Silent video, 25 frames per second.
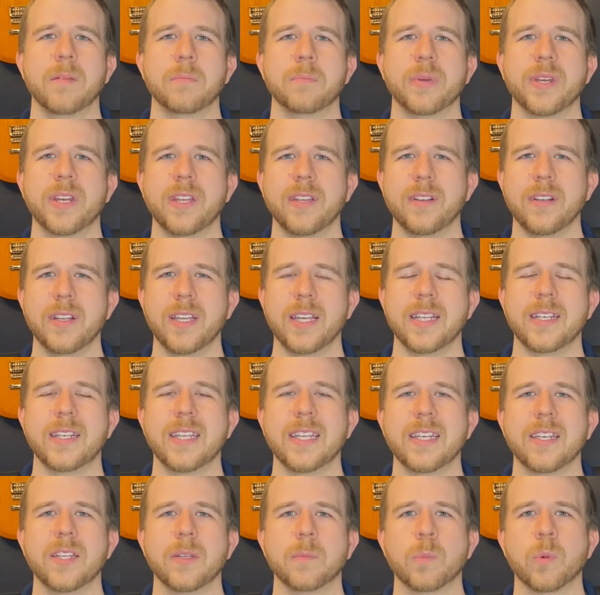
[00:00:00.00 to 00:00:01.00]
but it
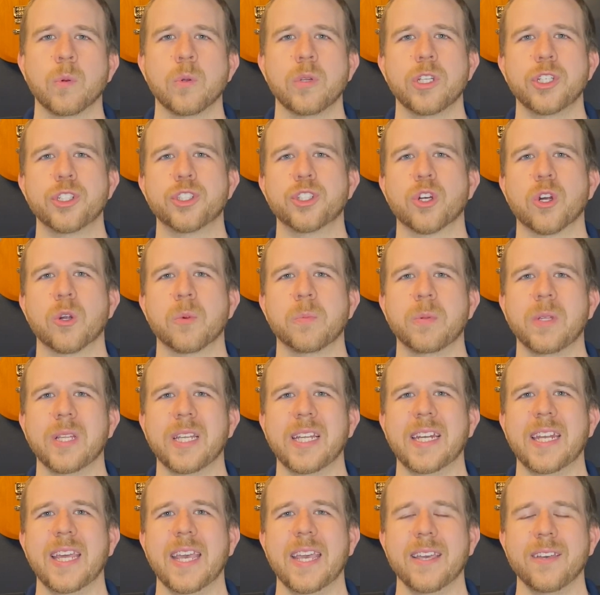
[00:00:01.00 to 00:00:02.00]
ended pretty
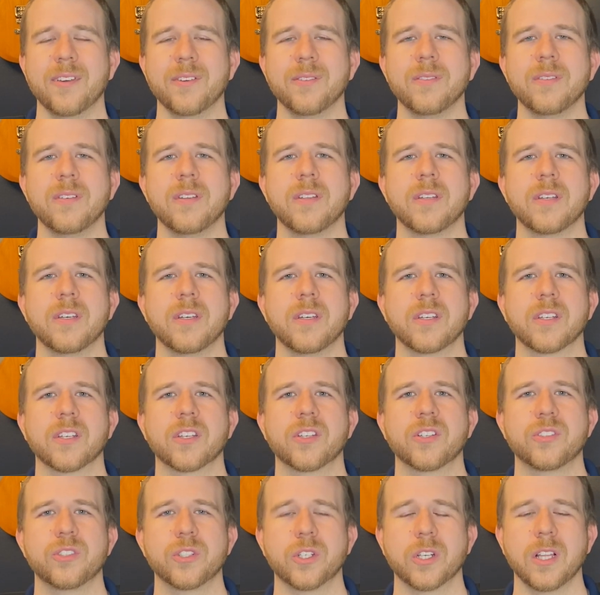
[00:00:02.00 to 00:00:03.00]
sharply down.
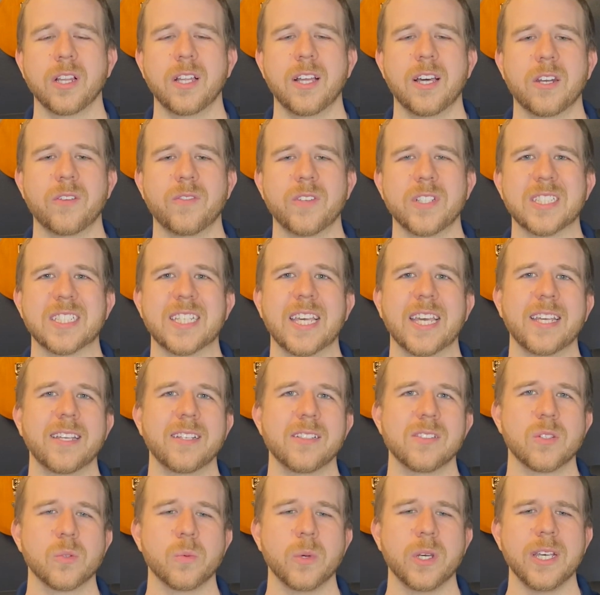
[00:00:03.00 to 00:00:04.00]
Took a lot of its
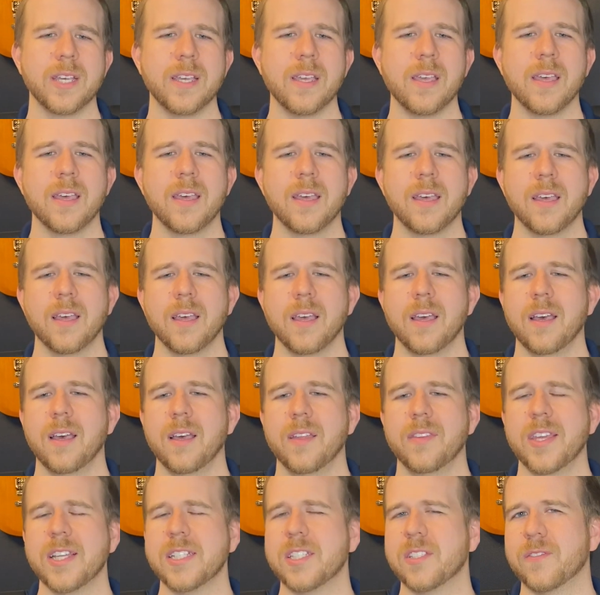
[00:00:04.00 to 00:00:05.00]
gains away.
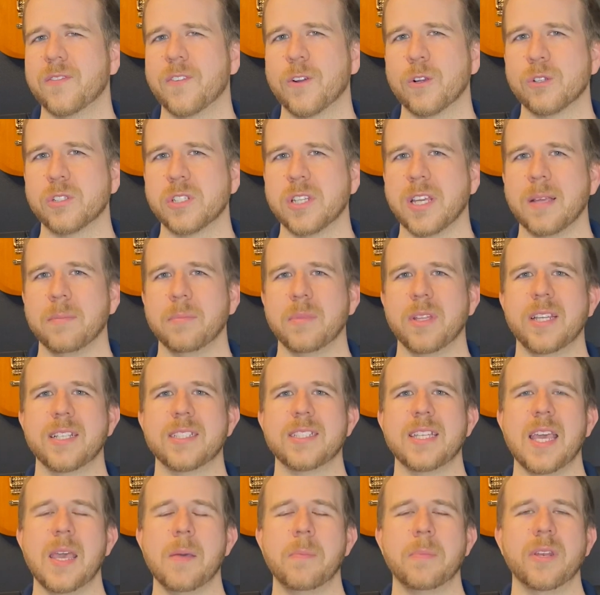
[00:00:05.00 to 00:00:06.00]
That's the first time that
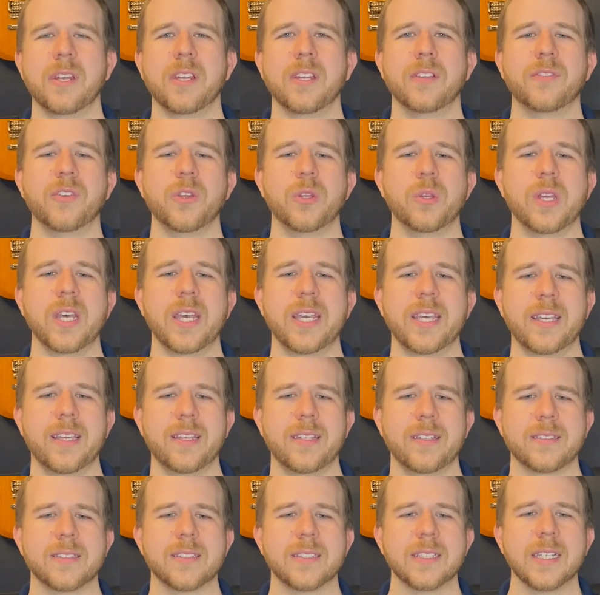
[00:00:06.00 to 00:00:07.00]
it's happened in a few
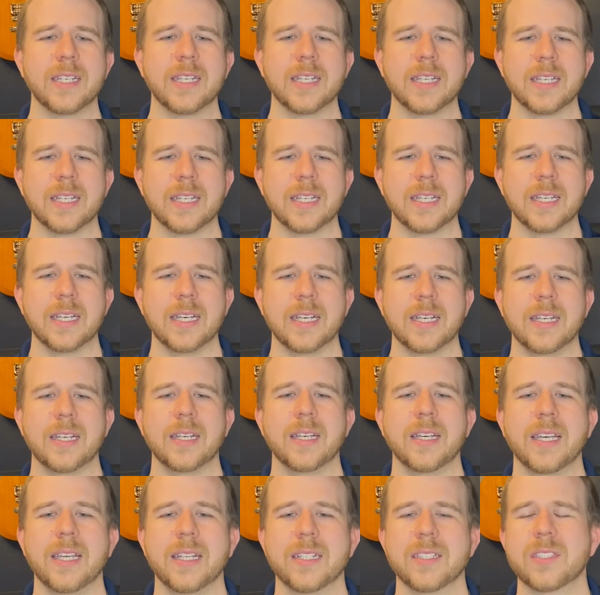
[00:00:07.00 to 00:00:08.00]
days,
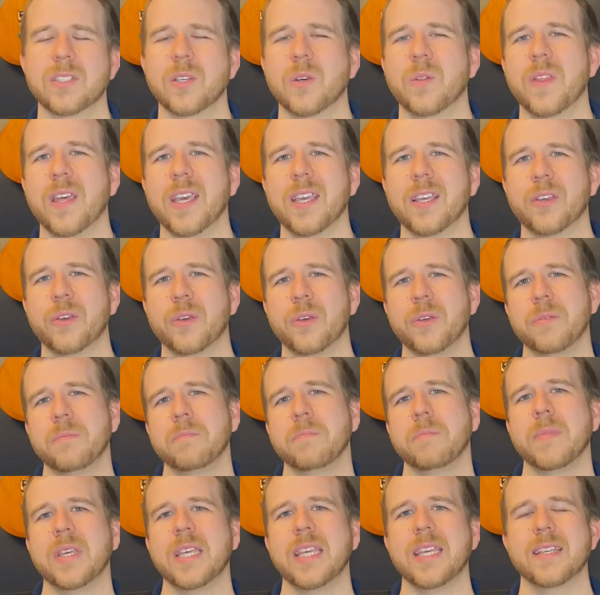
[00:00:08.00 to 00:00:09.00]
and so that
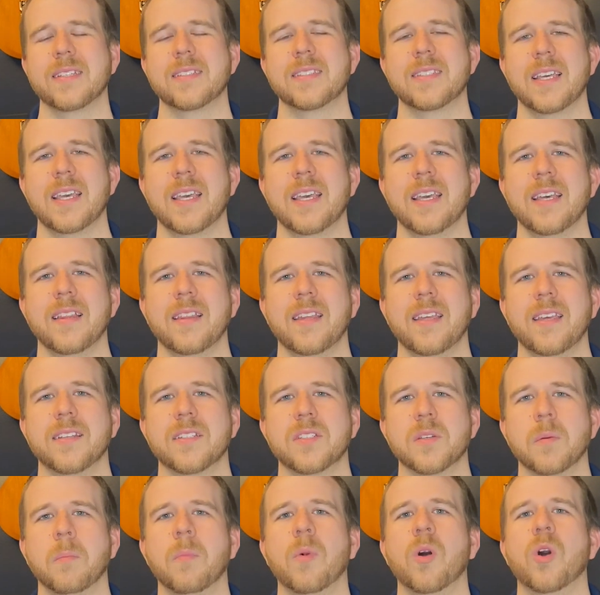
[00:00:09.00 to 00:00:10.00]
could be a sign that
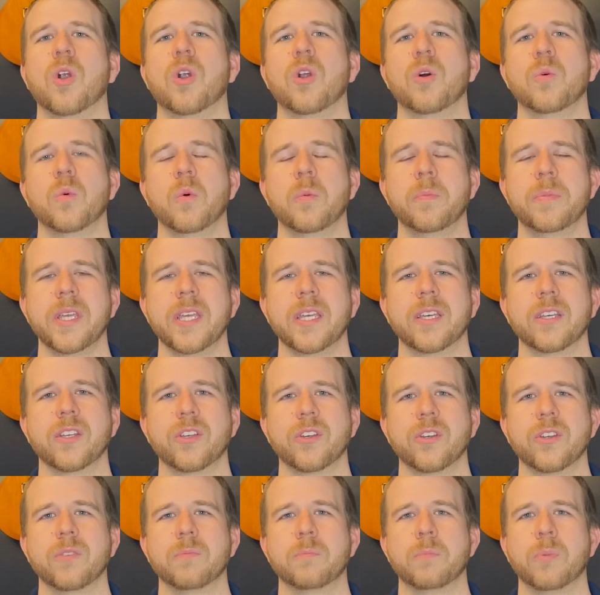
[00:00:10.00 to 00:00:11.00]
tomorrow will be a
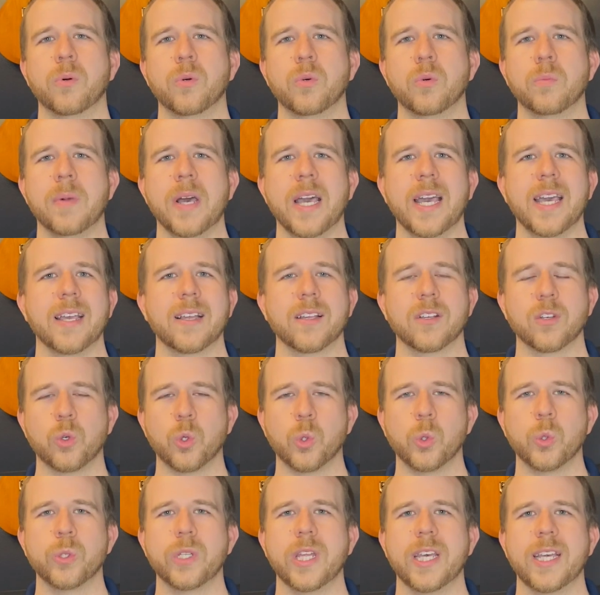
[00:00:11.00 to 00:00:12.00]
good pullback,
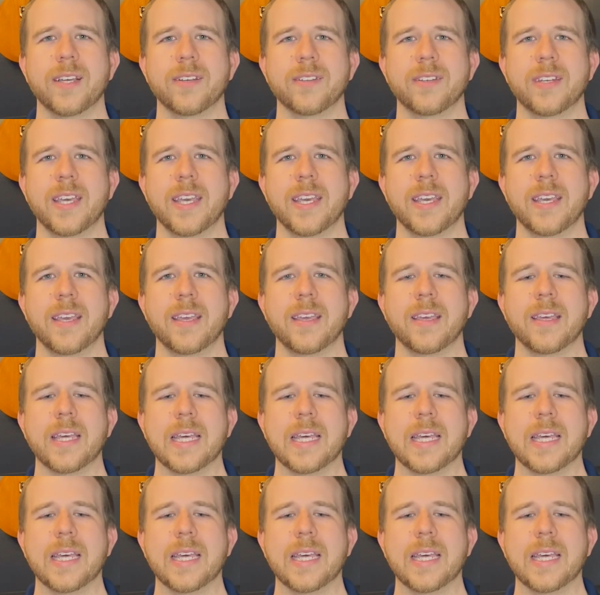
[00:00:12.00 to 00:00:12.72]
cool down day,